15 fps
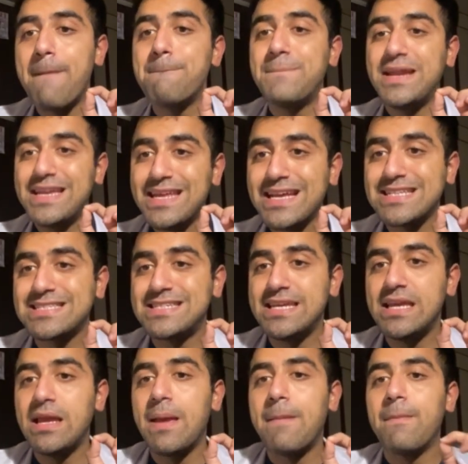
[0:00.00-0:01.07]

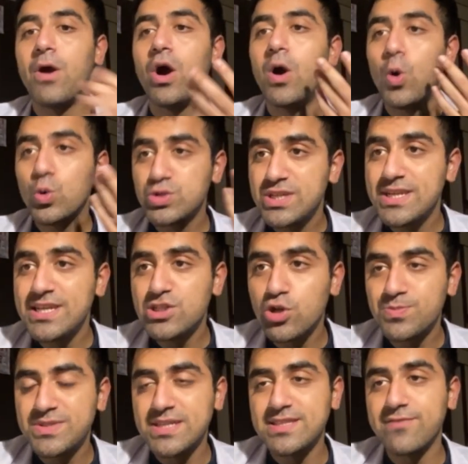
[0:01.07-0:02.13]
PTSD, OCD is
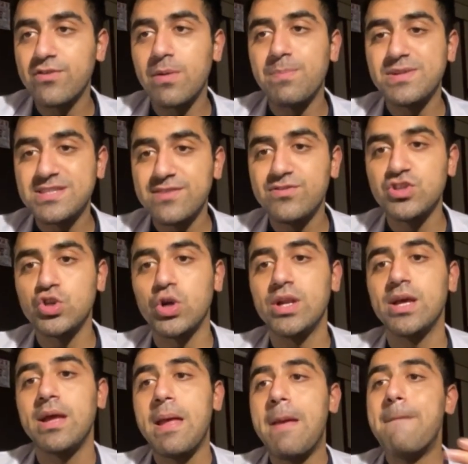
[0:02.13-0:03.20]
obsessive compulsive
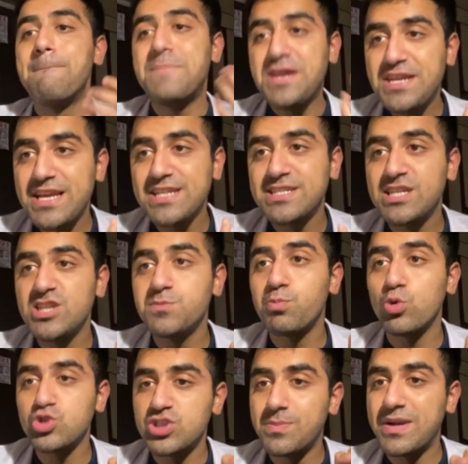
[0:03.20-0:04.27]
disorder, PTSD is
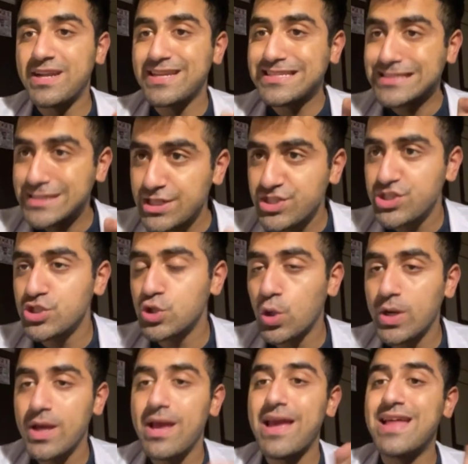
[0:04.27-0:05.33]
post-traumatic stress
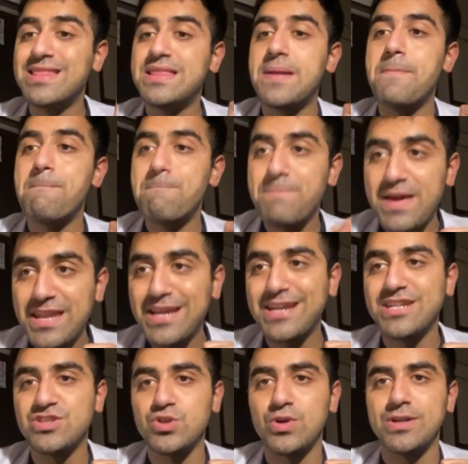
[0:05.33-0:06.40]
disorder, and then panic
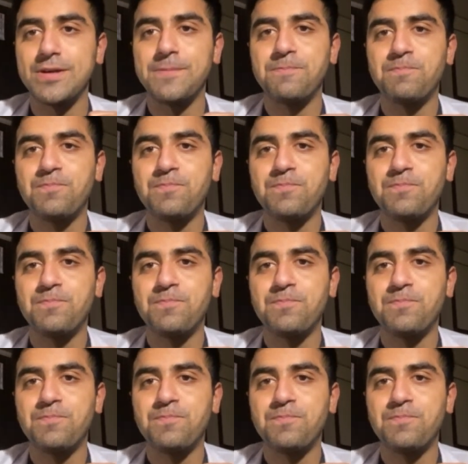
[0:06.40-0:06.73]
disorder.